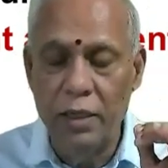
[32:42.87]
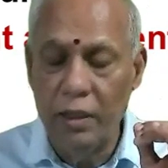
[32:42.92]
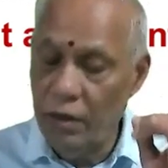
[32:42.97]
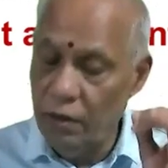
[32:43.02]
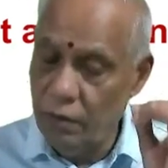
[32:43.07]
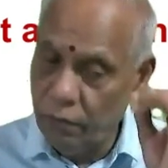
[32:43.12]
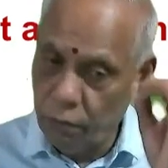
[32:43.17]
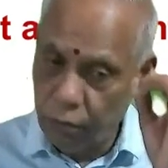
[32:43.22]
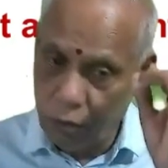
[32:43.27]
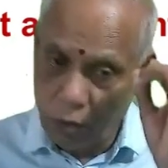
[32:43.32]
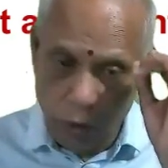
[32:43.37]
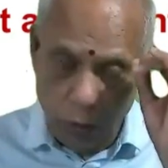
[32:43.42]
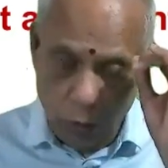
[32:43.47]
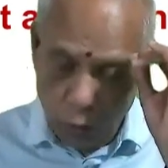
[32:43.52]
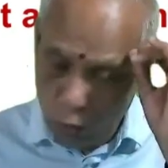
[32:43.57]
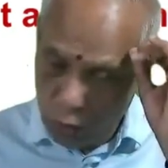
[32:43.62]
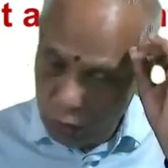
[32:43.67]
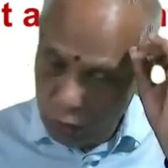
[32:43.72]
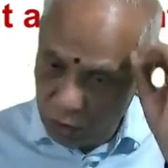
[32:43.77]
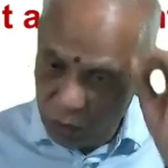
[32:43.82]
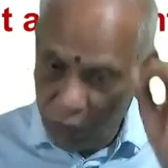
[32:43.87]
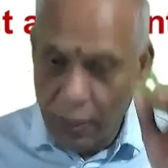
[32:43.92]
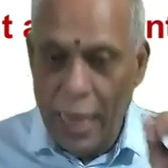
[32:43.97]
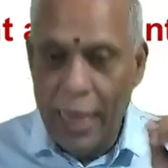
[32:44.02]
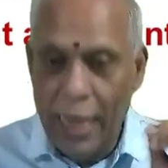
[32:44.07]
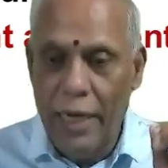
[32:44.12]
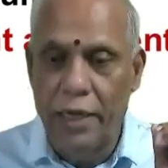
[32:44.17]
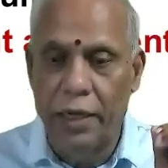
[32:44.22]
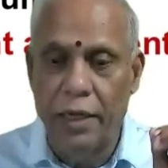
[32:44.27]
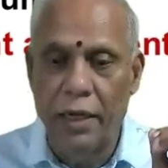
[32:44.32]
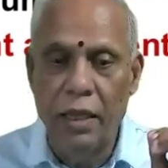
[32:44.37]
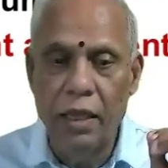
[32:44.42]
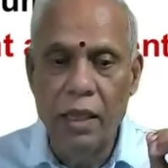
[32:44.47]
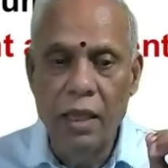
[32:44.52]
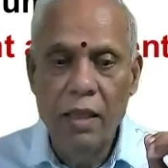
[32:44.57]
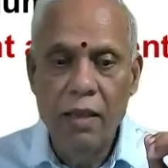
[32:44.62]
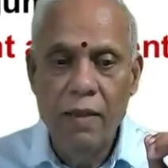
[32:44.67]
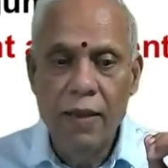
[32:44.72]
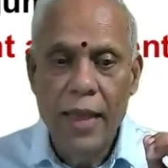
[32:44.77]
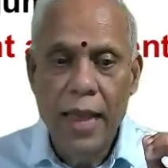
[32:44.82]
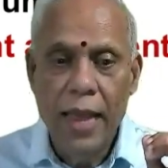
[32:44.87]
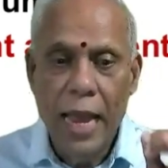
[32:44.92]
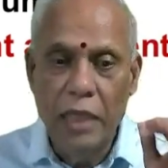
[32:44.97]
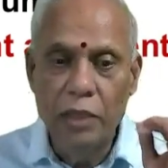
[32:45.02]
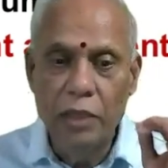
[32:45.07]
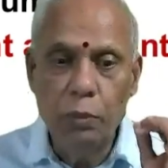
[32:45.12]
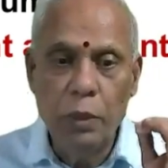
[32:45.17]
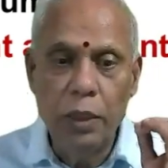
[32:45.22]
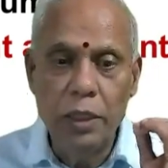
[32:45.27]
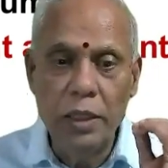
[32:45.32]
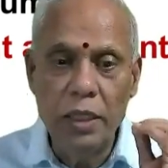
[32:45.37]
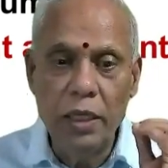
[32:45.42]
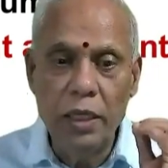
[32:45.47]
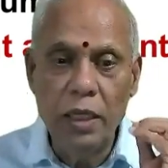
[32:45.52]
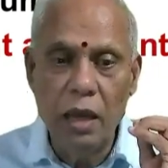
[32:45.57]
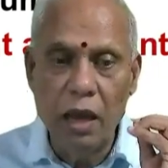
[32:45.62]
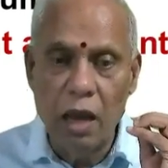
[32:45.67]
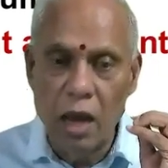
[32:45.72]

The conclusion is valid as per the